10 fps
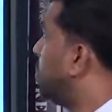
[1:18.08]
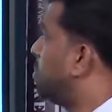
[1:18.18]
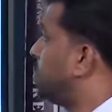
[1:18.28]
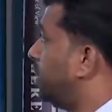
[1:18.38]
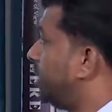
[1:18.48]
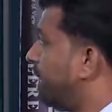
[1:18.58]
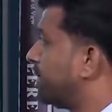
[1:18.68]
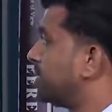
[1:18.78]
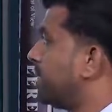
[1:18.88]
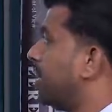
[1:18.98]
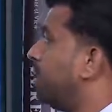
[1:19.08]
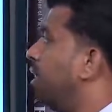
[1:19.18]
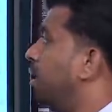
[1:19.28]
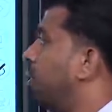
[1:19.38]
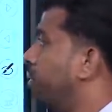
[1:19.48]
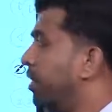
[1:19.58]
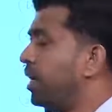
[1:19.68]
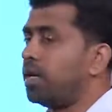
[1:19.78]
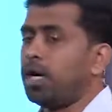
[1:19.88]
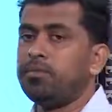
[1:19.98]
also a tax, and lottery
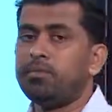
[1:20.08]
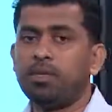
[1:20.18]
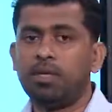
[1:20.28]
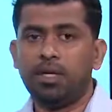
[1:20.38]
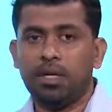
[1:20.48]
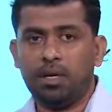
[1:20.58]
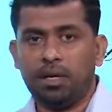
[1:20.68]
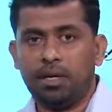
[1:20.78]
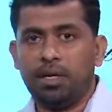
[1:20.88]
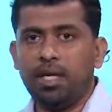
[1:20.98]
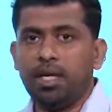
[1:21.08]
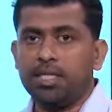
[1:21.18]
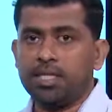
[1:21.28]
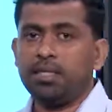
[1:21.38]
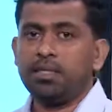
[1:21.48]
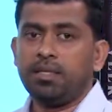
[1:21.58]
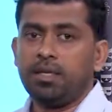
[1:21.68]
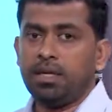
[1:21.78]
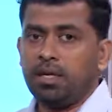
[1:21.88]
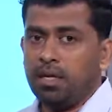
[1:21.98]
income it's a
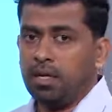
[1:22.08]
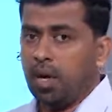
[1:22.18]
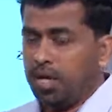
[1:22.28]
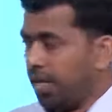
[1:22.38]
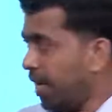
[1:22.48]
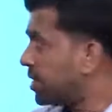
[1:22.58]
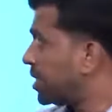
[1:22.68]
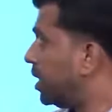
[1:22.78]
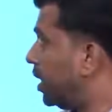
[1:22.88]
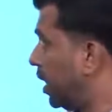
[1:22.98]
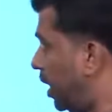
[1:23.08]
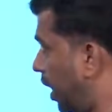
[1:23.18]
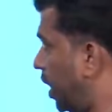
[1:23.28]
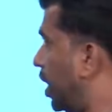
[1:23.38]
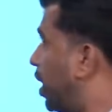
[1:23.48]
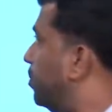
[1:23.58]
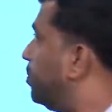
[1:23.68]
non-tax income.